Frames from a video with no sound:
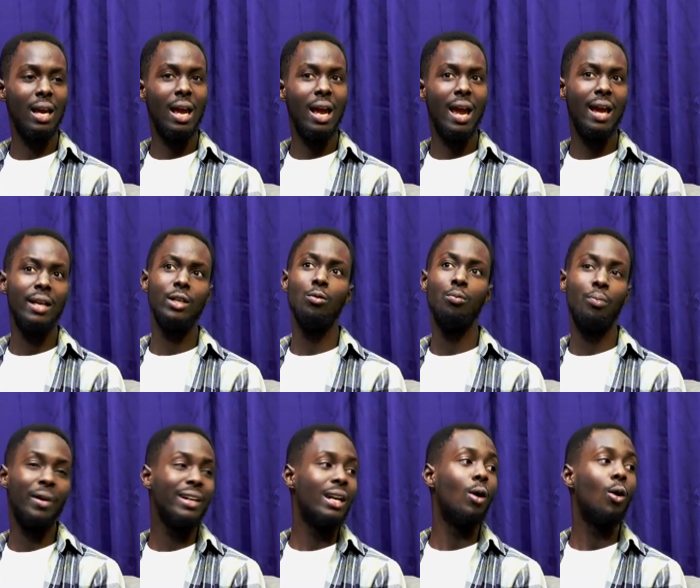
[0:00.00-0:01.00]
And they bring
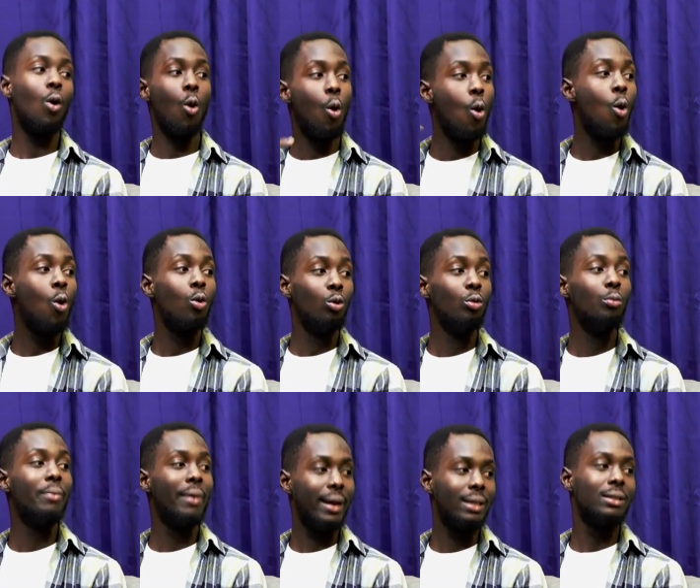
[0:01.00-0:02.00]
their own
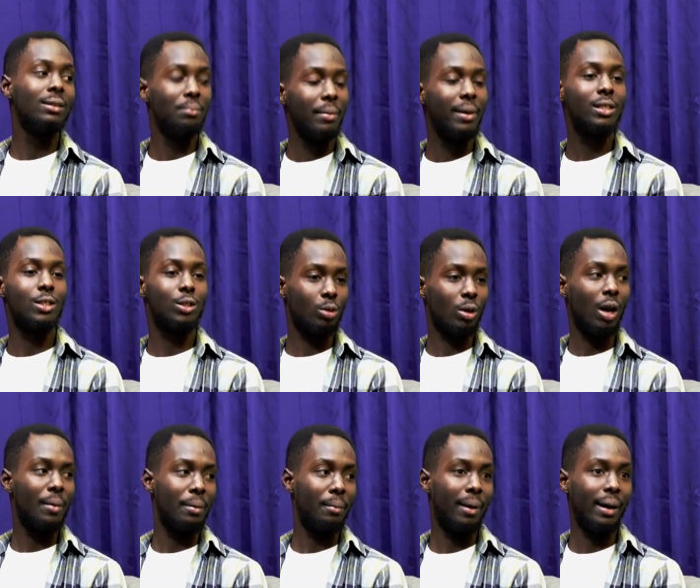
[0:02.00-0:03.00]
women mates to come
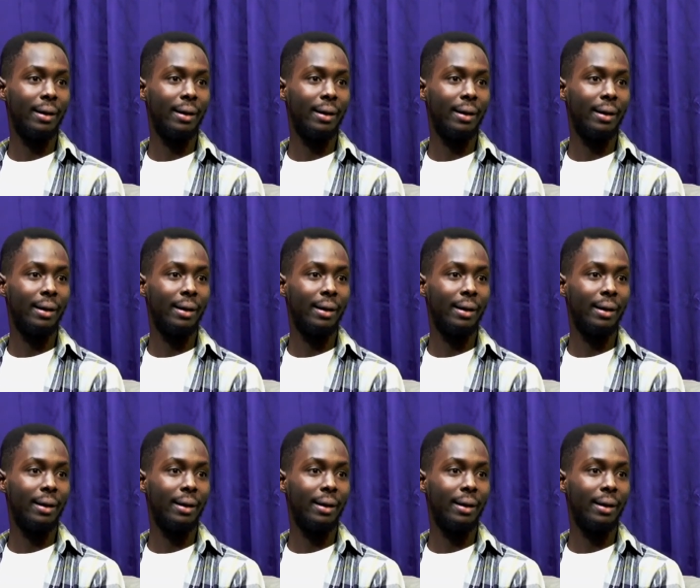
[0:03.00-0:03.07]
and buy.